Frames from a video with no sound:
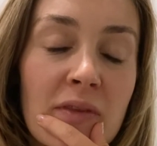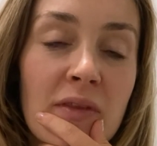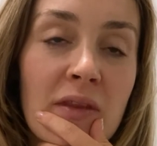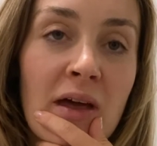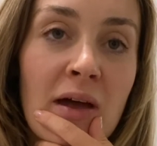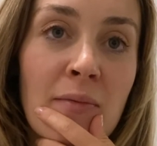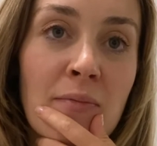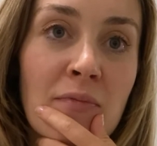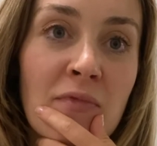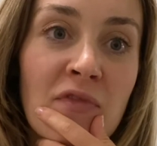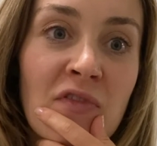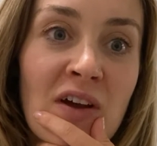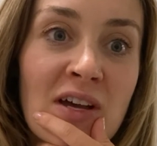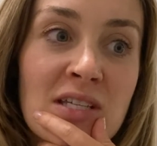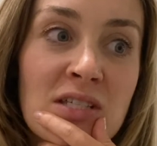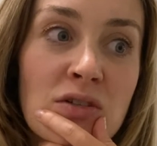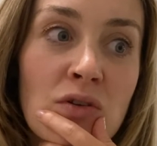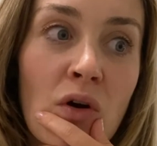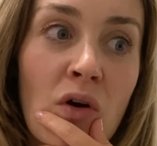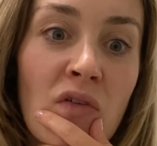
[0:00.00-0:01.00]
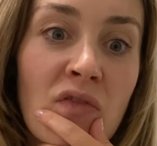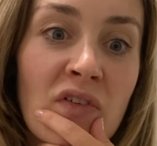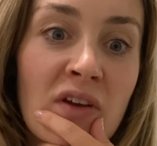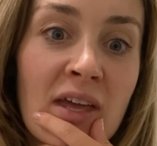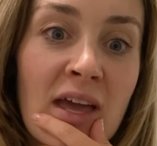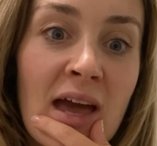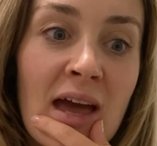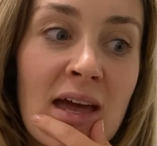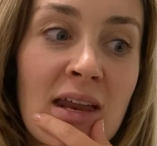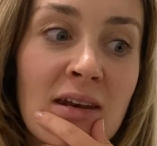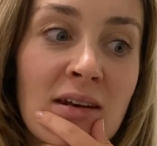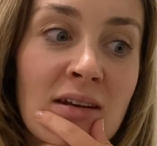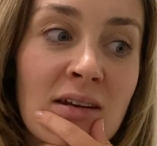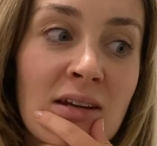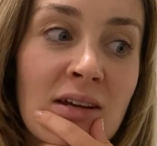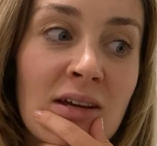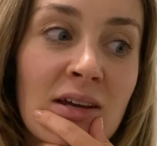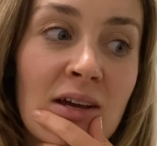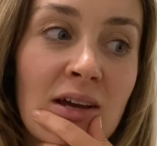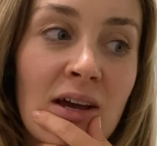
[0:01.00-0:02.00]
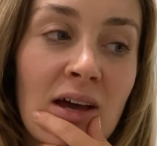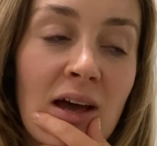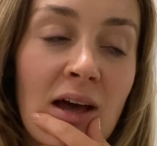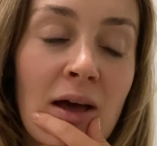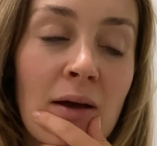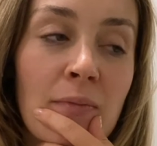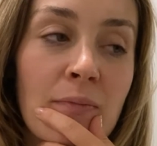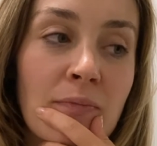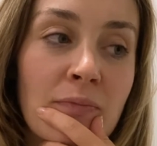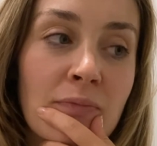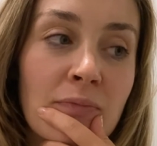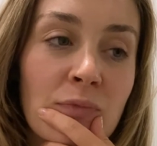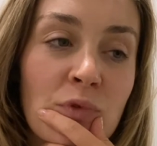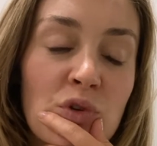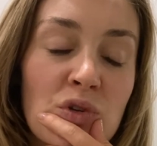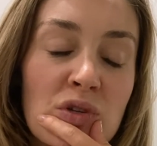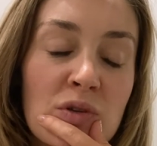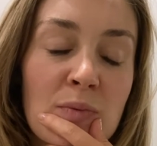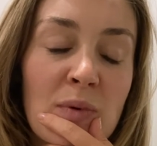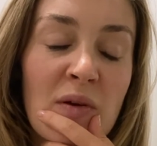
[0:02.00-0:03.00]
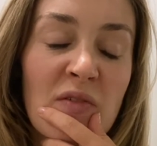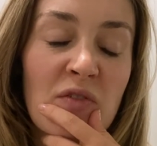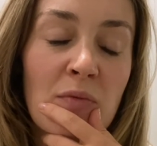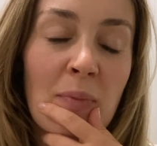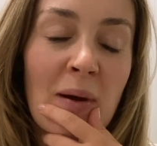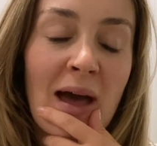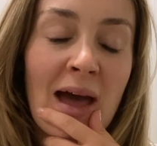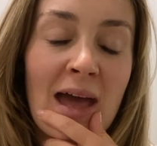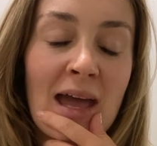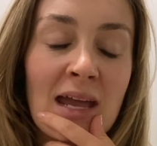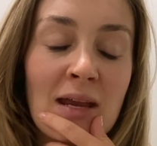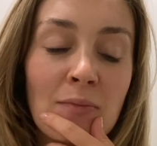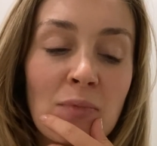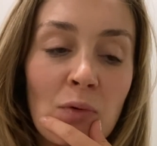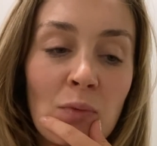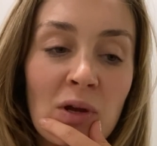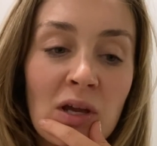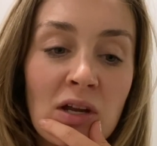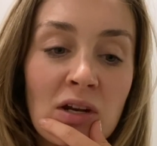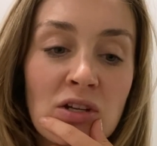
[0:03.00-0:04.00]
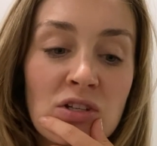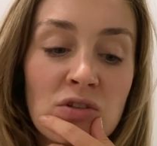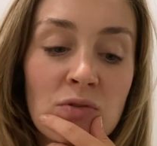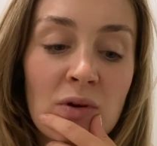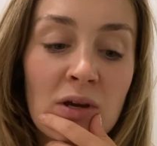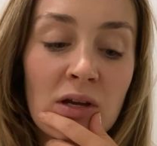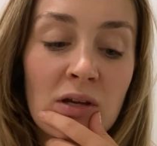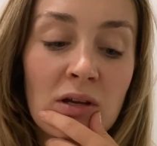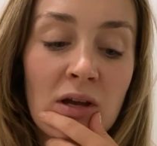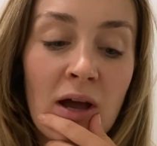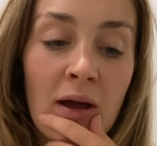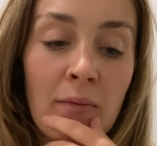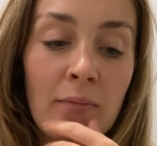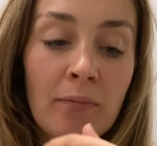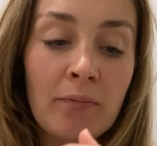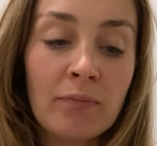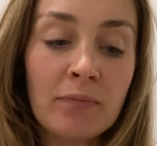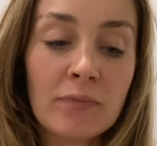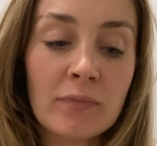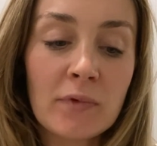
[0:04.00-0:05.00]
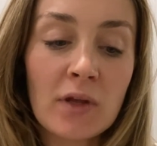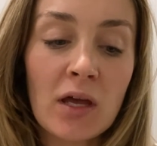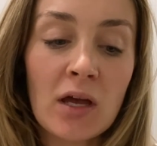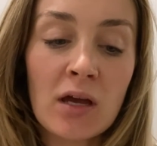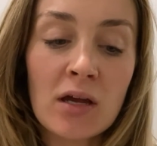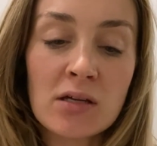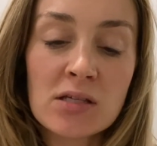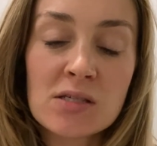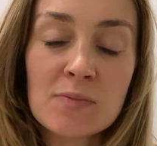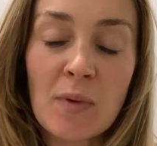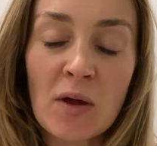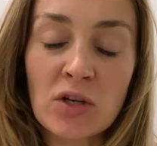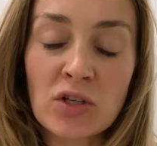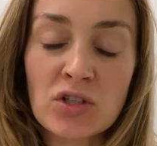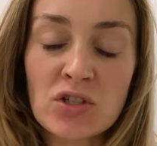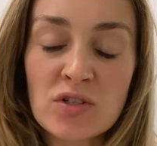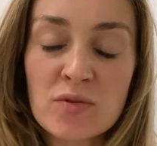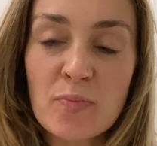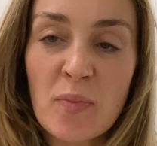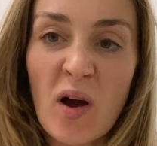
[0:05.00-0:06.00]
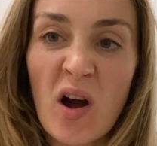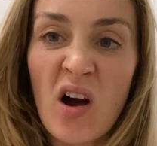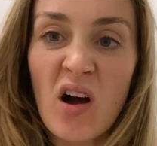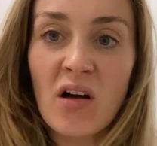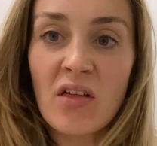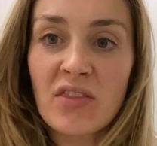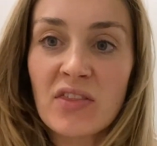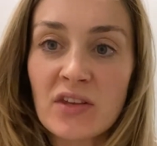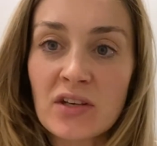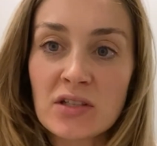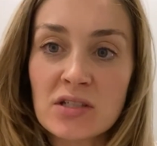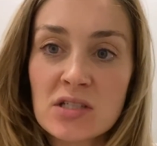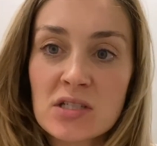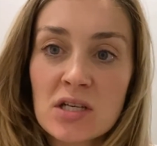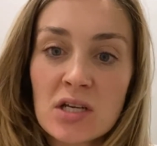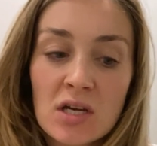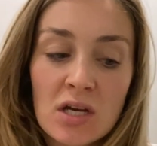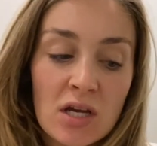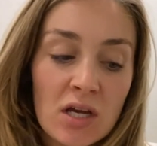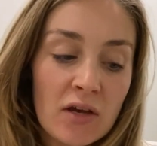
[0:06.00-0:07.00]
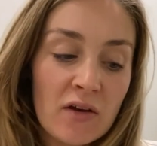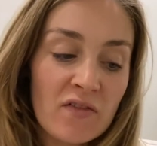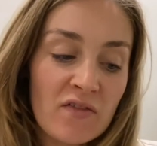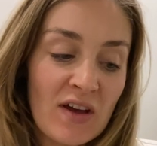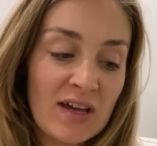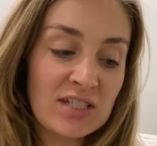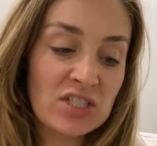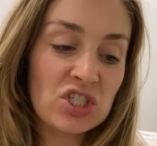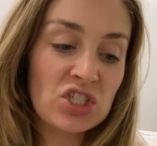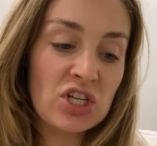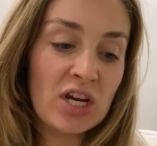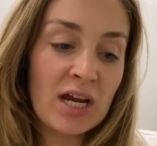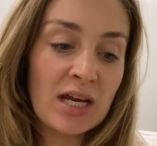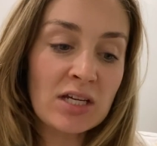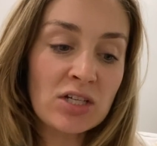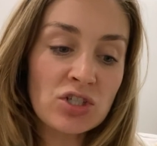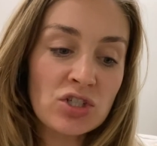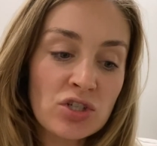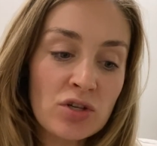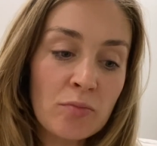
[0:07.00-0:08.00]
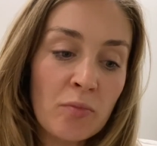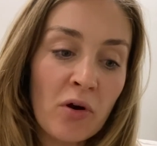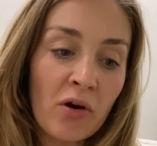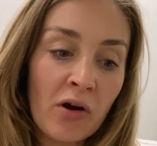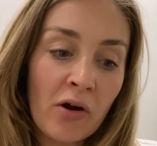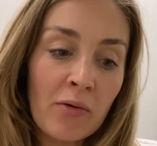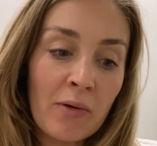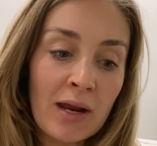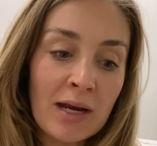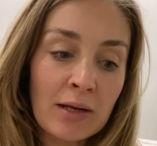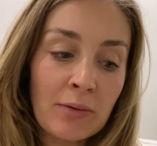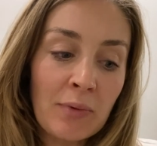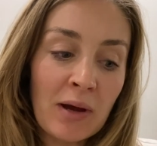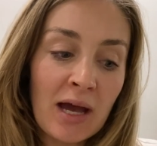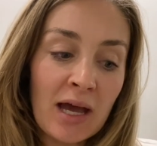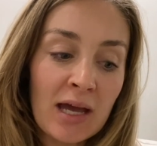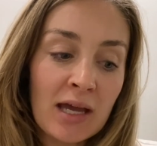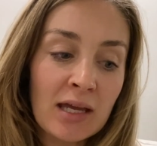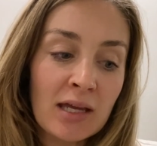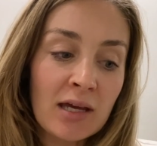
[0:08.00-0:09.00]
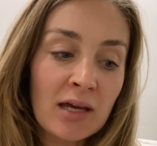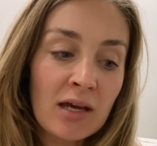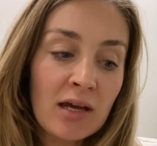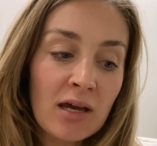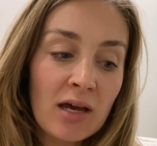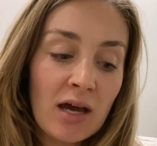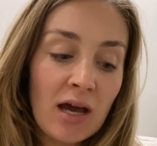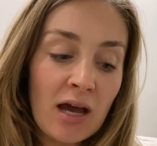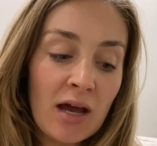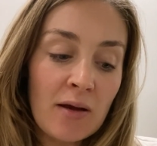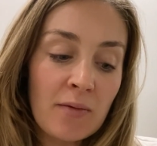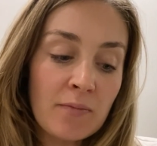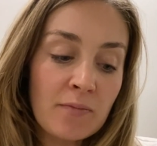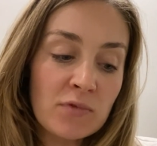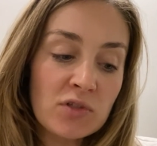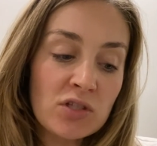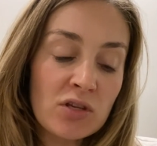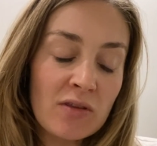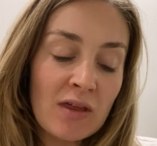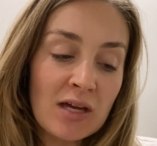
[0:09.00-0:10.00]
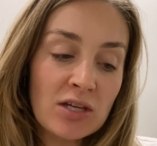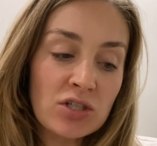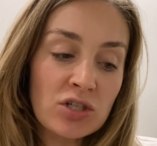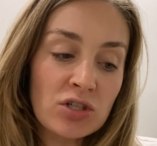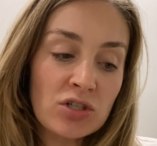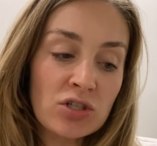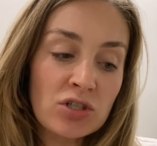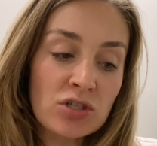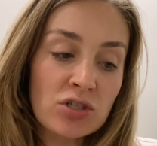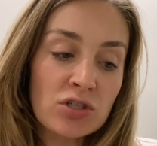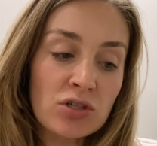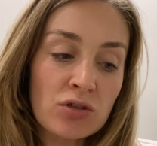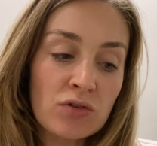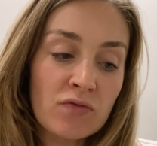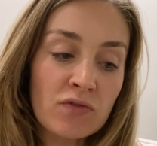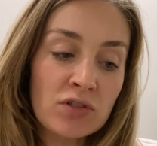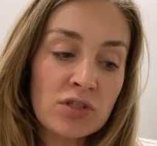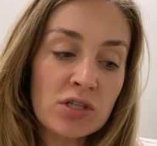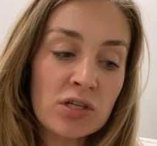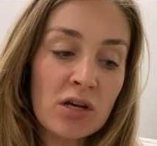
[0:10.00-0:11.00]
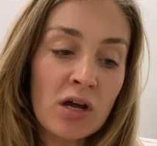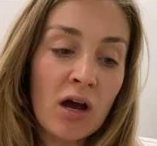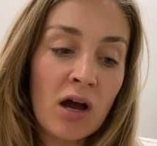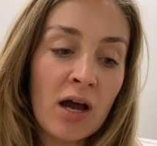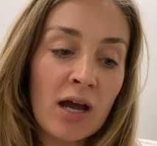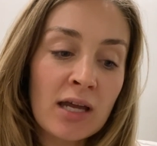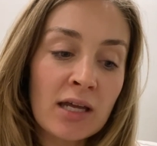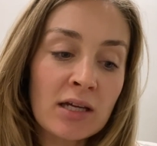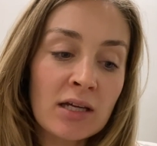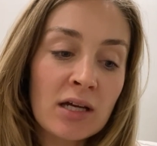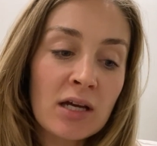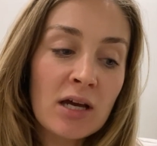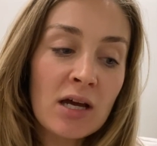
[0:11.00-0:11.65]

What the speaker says: vest off again, which was a bit of a pain. But we're going to do a sponge bath and vest change tomorrow anyway. So that should just do for tonight.